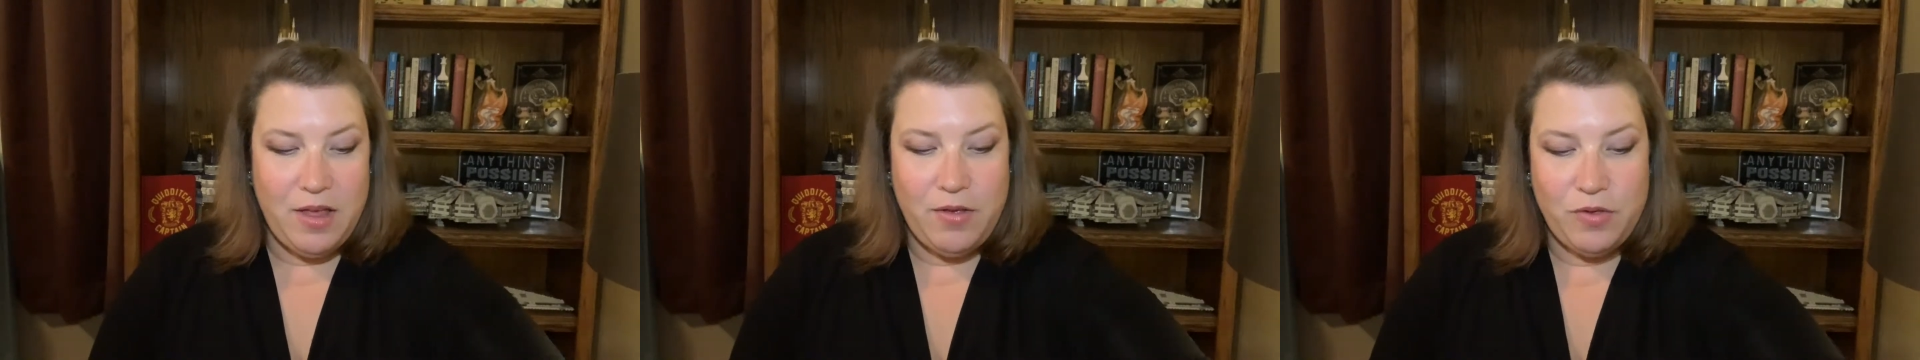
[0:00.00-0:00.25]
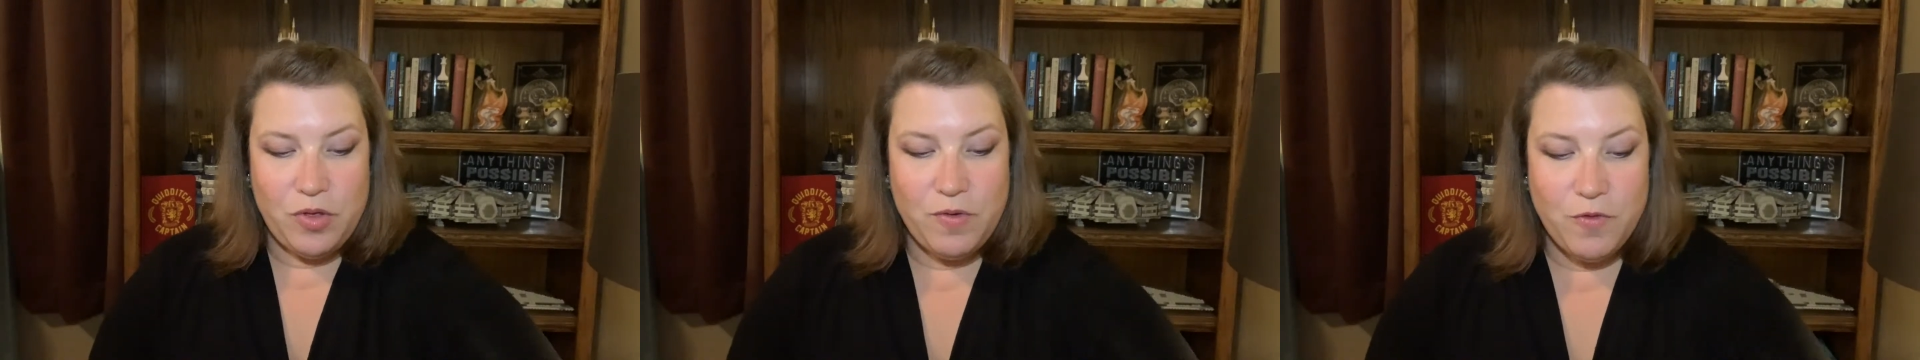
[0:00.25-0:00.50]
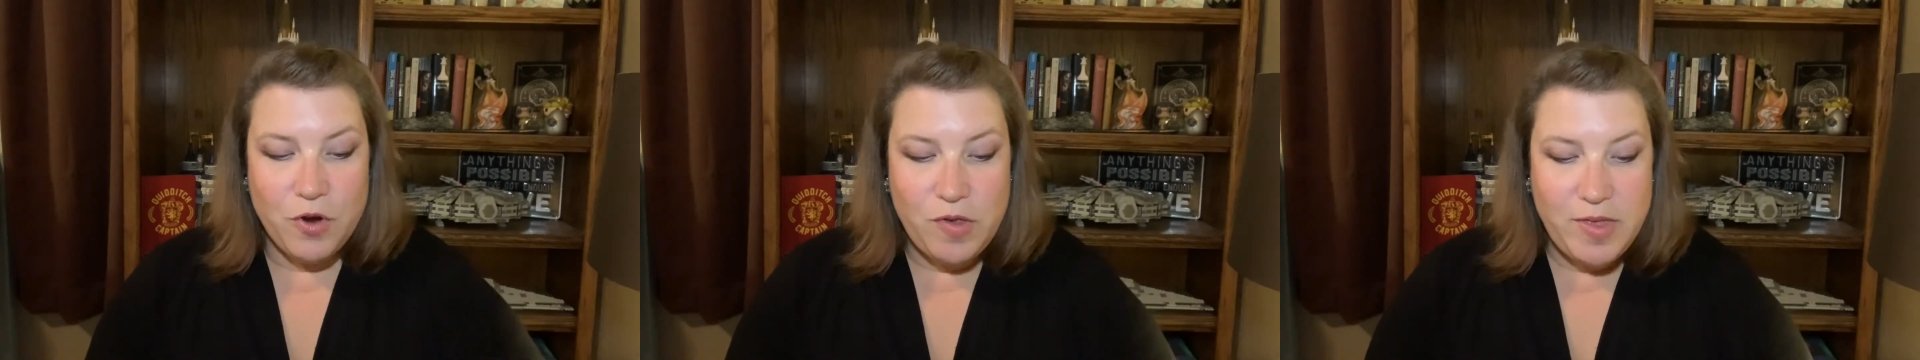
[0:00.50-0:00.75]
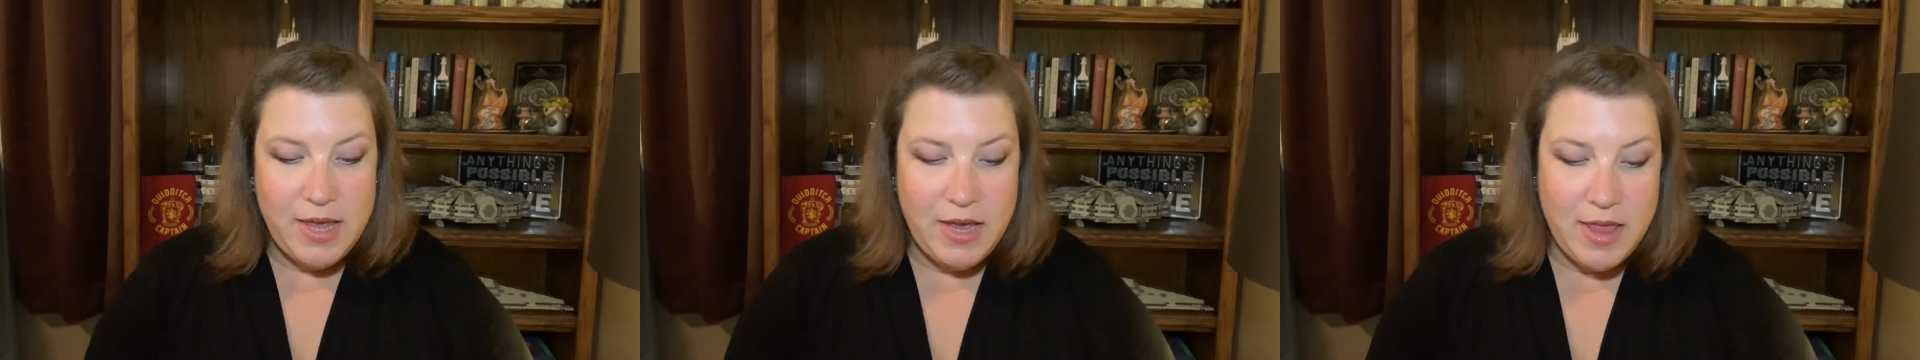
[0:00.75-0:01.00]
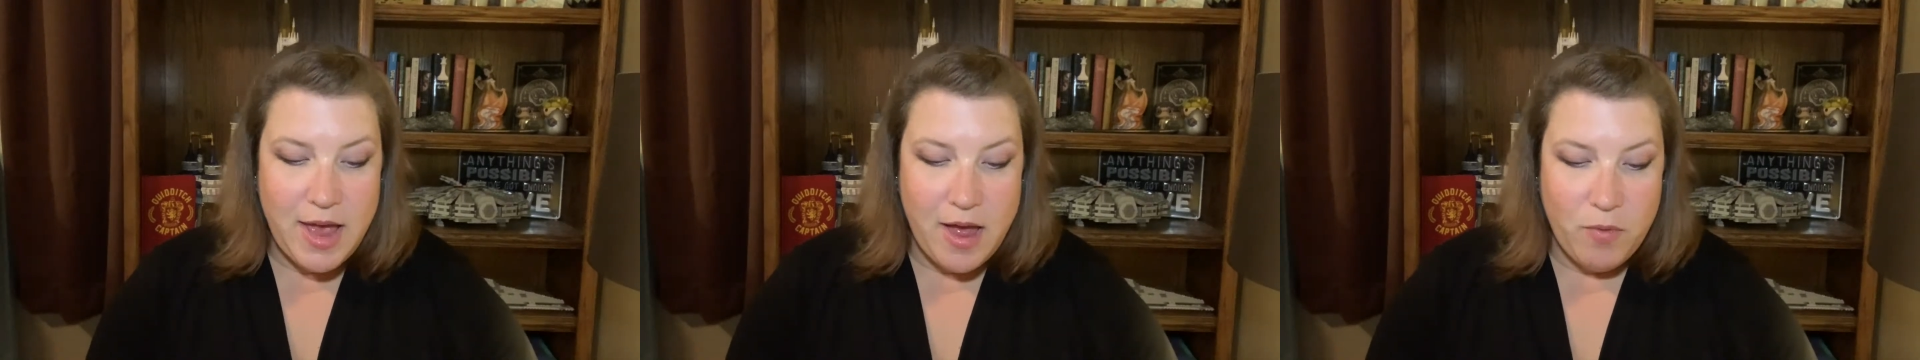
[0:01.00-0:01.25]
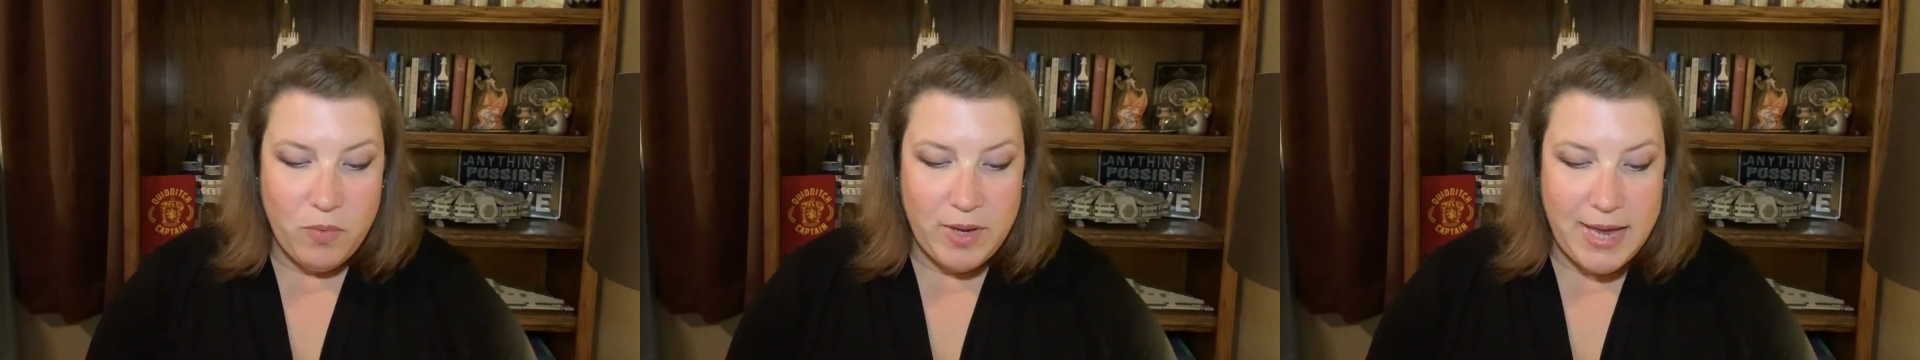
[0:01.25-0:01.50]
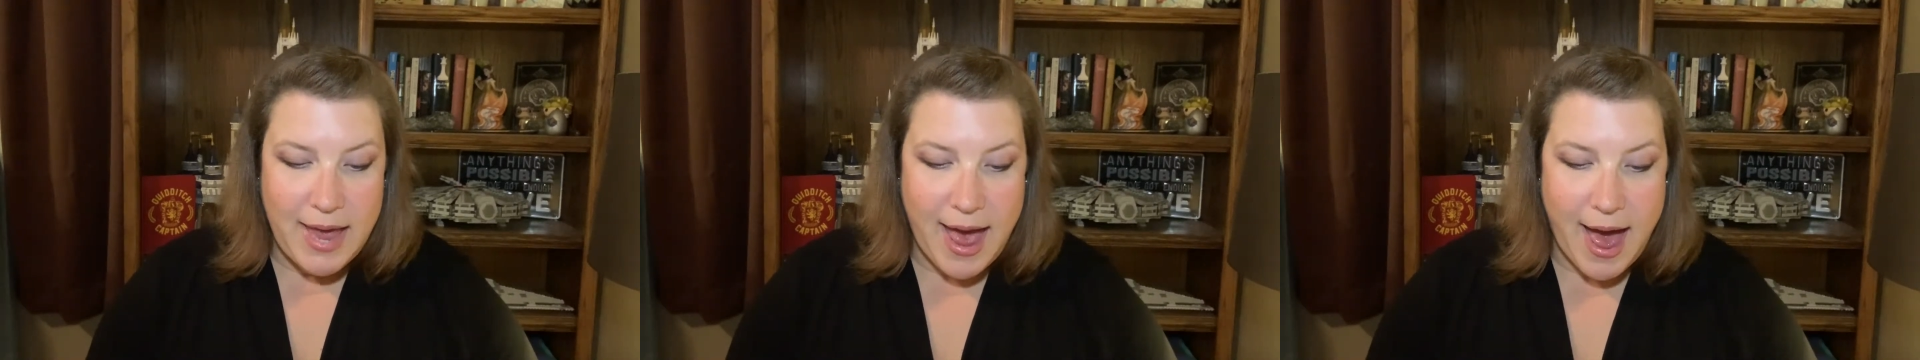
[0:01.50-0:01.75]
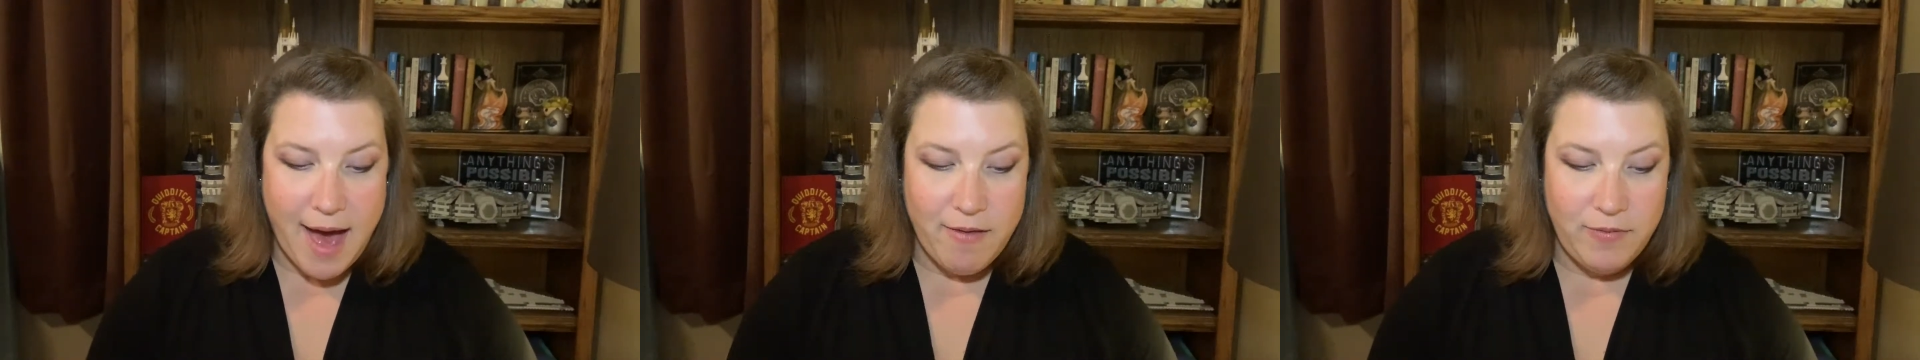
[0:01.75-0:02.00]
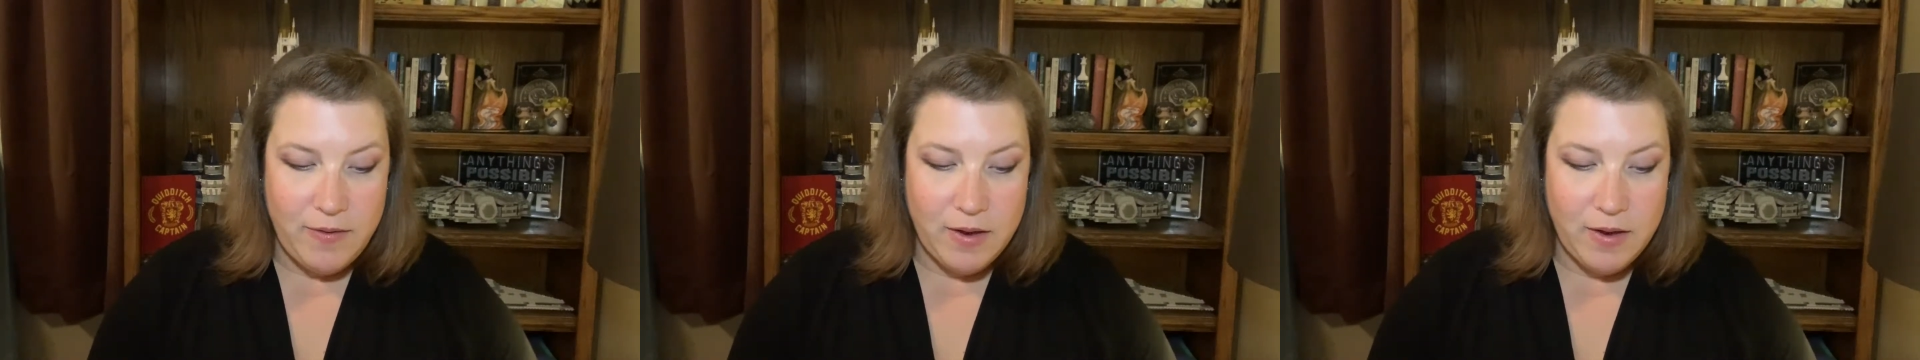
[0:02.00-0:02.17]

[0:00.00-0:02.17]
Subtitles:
So the first thing that we have